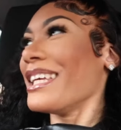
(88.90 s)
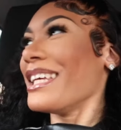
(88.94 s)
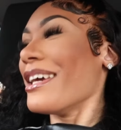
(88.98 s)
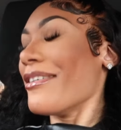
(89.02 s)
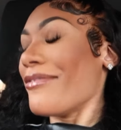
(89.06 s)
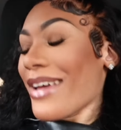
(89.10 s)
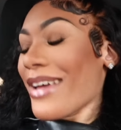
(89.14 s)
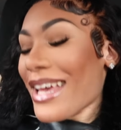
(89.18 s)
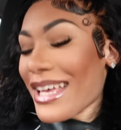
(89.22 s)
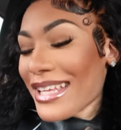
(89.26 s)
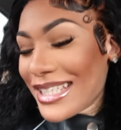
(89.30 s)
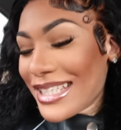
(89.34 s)
The
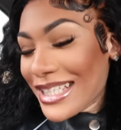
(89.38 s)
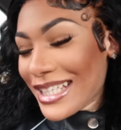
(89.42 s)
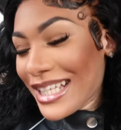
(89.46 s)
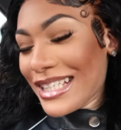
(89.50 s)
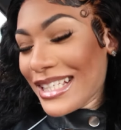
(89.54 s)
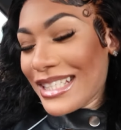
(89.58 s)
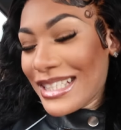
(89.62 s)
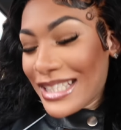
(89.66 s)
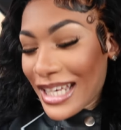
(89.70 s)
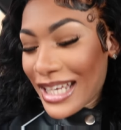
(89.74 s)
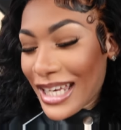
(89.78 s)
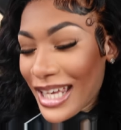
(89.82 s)
event is in
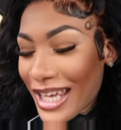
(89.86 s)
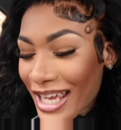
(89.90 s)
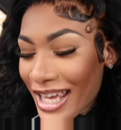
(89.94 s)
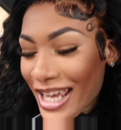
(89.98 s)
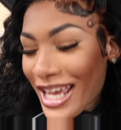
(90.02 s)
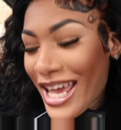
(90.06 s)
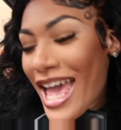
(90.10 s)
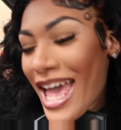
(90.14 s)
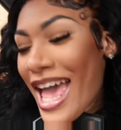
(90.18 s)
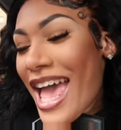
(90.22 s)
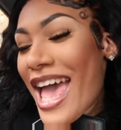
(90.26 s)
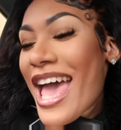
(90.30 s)
the
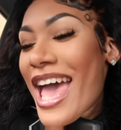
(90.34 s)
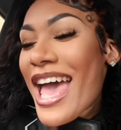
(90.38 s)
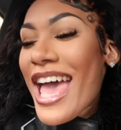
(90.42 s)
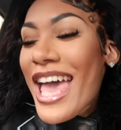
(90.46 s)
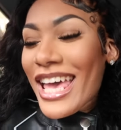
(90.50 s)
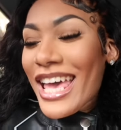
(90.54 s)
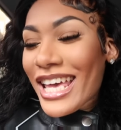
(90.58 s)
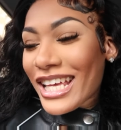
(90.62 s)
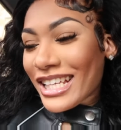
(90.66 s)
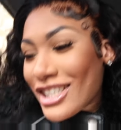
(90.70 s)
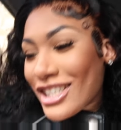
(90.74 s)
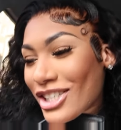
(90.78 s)
city.
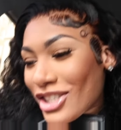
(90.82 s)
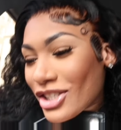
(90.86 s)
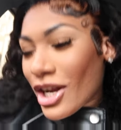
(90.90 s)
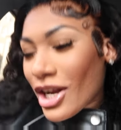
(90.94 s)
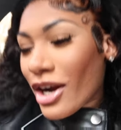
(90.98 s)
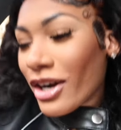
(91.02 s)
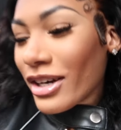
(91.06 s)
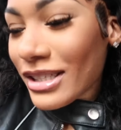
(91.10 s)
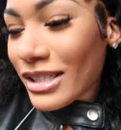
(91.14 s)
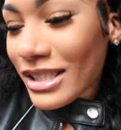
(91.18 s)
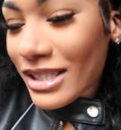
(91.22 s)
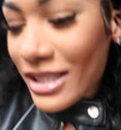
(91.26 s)
It starts.